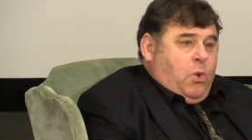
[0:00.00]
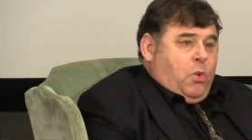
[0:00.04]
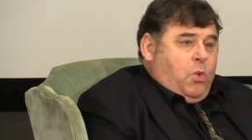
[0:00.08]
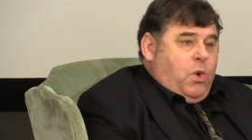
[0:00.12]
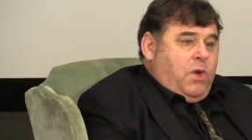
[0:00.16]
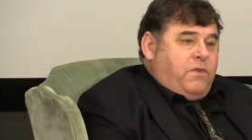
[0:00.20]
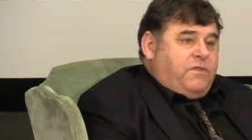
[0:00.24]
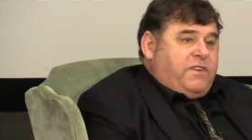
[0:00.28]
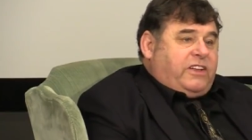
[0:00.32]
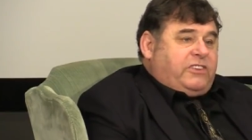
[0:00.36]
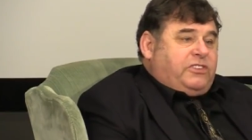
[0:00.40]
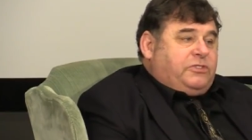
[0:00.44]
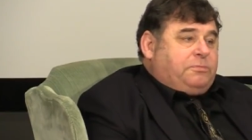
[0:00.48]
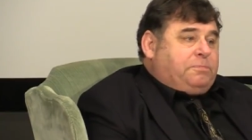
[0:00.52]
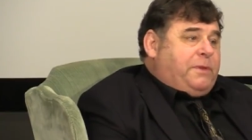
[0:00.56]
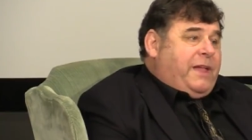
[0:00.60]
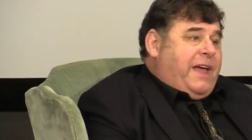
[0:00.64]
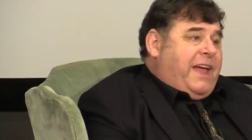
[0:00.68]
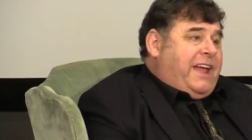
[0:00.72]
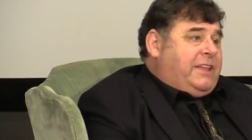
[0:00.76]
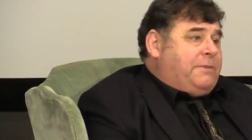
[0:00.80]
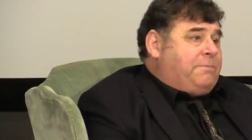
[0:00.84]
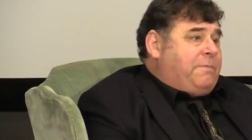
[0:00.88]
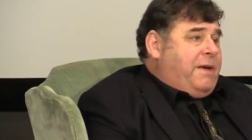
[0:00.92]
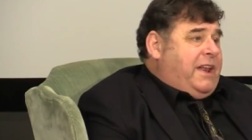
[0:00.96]
We've
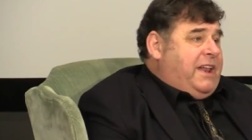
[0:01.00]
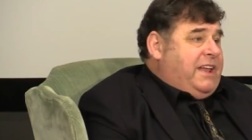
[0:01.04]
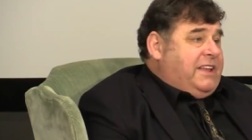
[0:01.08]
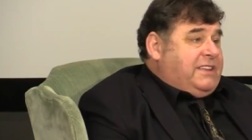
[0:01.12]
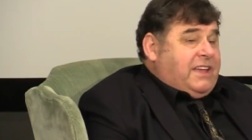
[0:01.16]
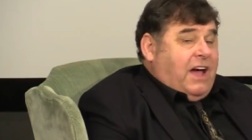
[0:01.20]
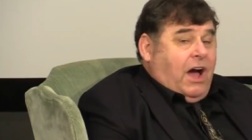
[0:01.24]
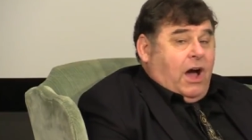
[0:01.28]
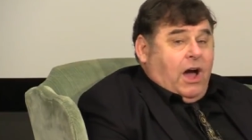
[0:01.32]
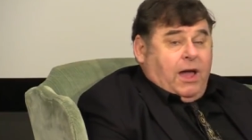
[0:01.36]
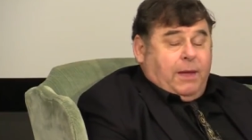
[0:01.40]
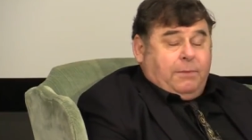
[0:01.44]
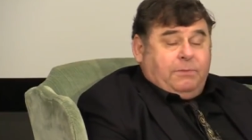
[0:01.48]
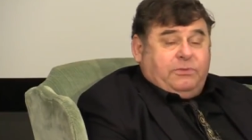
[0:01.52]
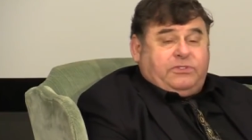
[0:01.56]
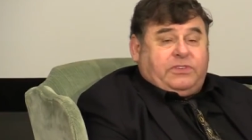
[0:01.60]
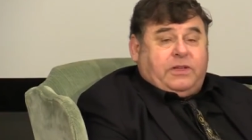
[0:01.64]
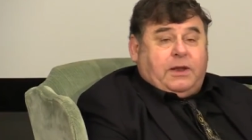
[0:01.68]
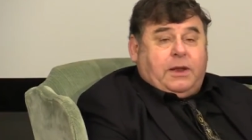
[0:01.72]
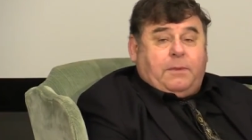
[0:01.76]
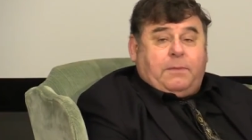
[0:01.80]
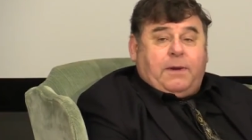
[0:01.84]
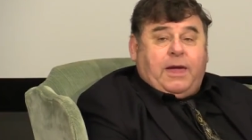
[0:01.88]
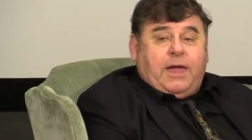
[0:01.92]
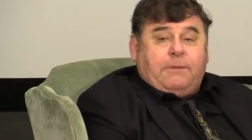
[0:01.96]
explained many times,
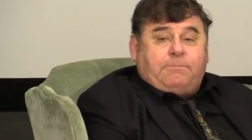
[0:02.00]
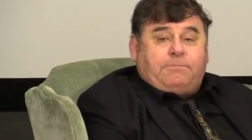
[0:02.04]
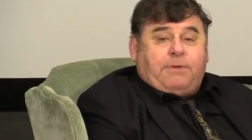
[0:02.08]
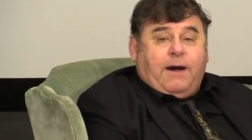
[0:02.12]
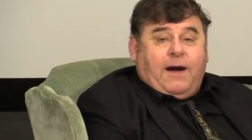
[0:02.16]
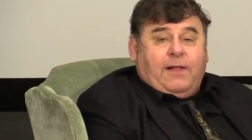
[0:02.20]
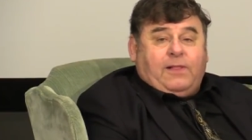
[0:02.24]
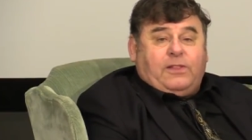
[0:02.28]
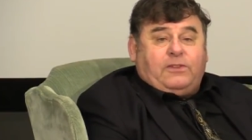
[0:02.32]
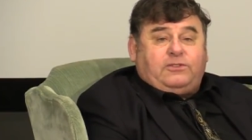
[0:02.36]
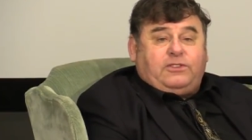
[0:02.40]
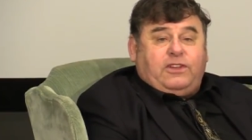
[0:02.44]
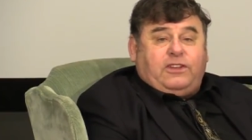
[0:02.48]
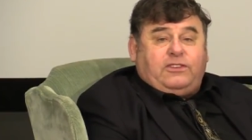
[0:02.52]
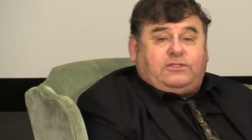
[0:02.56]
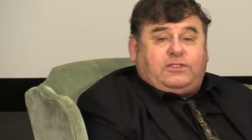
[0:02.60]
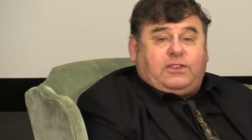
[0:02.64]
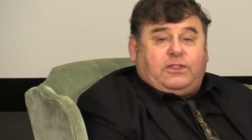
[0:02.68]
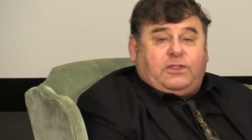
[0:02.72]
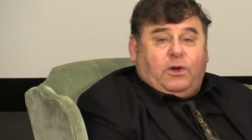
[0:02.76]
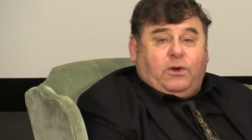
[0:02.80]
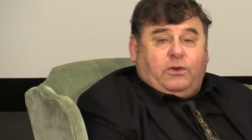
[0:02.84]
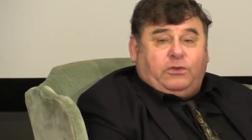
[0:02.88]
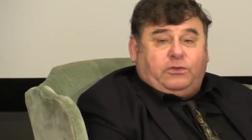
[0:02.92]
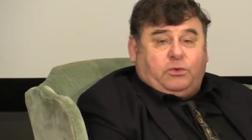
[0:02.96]
and my apologies to
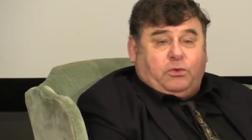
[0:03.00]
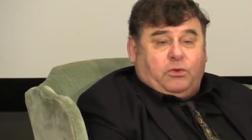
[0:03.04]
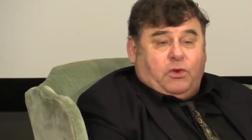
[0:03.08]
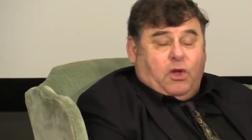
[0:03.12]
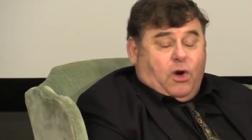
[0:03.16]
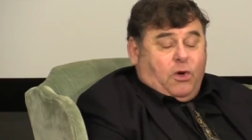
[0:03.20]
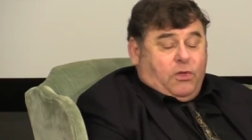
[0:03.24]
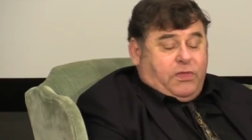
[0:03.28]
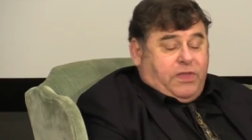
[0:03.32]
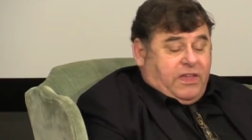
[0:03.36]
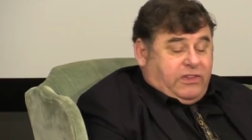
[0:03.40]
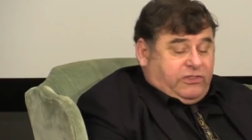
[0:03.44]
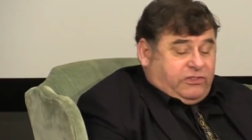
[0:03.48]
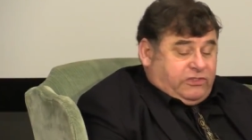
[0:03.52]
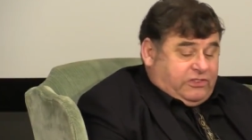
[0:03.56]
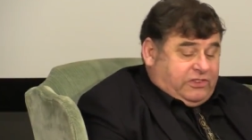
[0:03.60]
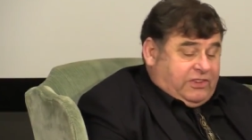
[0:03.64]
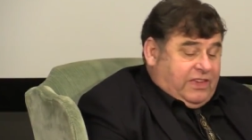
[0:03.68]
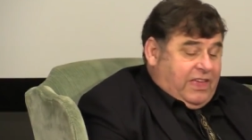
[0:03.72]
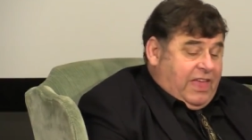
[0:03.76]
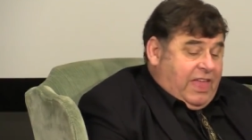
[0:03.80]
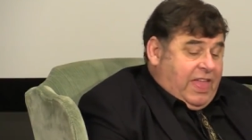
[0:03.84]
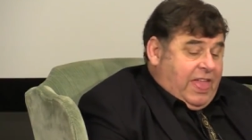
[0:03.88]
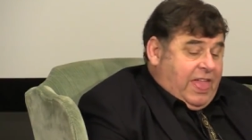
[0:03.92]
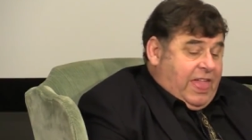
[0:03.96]
those who know
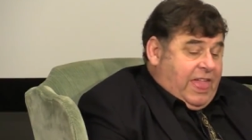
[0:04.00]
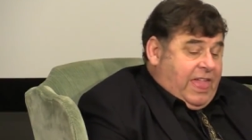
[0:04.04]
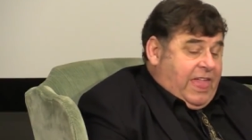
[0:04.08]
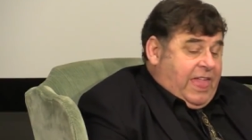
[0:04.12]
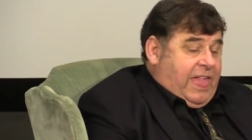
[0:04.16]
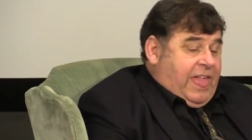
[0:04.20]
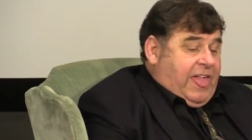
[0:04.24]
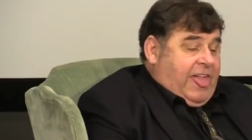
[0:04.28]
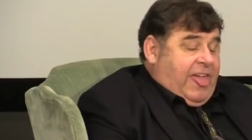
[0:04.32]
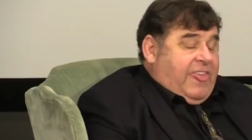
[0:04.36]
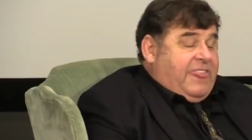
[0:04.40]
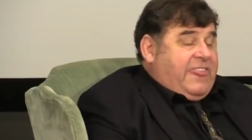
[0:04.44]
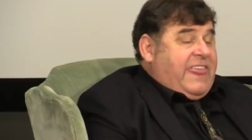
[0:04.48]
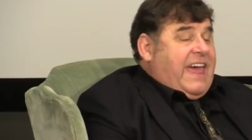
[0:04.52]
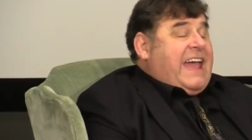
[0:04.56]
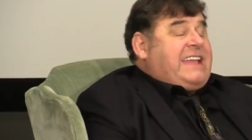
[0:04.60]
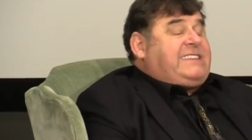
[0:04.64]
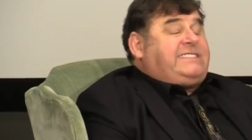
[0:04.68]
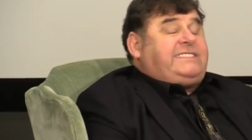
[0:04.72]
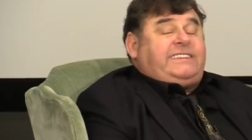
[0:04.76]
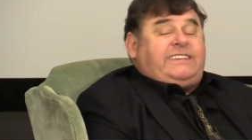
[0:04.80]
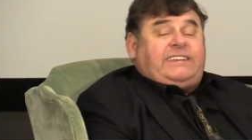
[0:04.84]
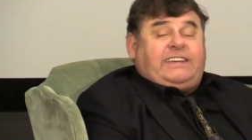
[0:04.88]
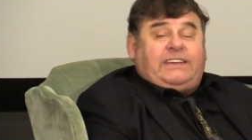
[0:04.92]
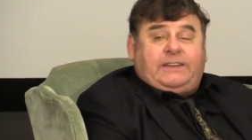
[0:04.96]
this,
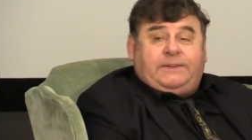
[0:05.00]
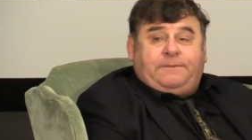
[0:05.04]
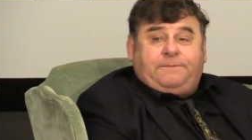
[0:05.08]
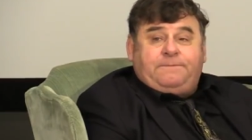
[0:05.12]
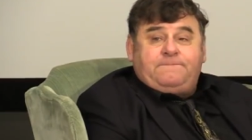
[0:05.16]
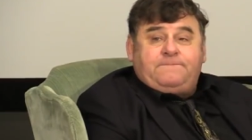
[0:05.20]
that